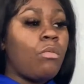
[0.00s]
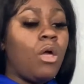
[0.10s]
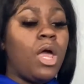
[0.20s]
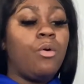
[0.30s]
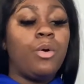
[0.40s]

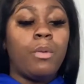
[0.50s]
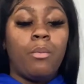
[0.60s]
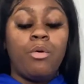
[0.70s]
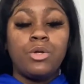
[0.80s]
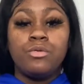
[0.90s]
And with my
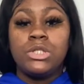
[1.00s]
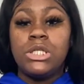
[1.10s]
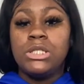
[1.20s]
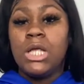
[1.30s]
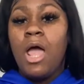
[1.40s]
morning
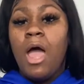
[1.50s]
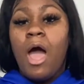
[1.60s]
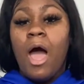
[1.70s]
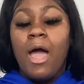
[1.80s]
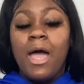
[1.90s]
routines,
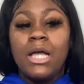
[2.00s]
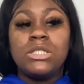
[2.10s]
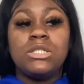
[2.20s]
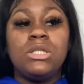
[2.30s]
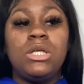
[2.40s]
I
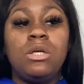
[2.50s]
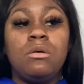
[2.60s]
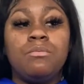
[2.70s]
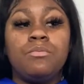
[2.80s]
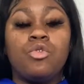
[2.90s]
actually
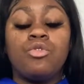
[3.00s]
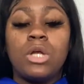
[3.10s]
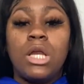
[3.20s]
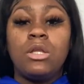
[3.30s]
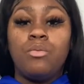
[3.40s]

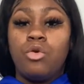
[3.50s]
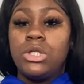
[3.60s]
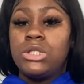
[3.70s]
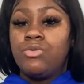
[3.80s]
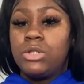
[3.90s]
created the morning
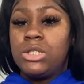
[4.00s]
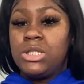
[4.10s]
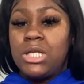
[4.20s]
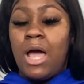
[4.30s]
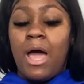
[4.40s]

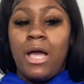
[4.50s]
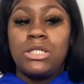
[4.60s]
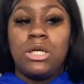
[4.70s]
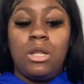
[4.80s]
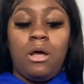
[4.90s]
routines that I
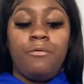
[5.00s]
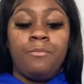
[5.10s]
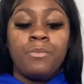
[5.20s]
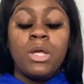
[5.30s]
actually love.